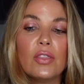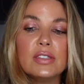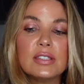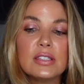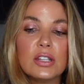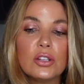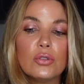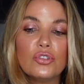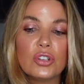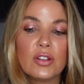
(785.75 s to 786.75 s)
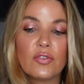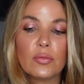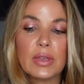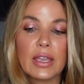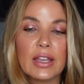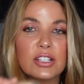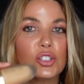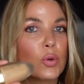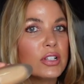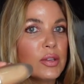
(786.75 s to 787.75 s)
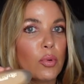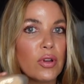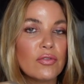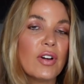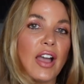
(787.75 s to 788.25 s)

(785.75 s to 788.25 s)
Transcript: This isn't a new shade for me. It's 20.5.